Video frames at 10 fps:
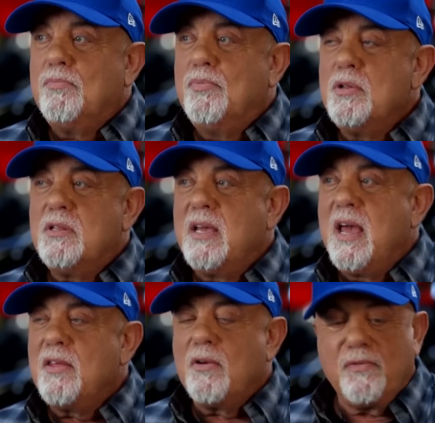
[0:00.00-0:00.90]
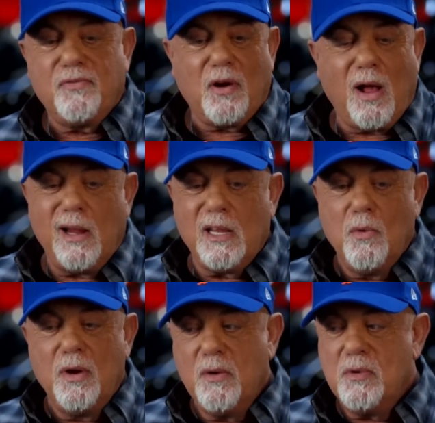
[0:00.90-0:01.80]
put together for
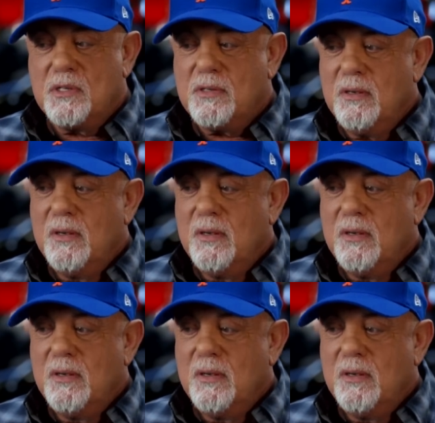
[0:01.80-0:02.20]
Hollywood. It was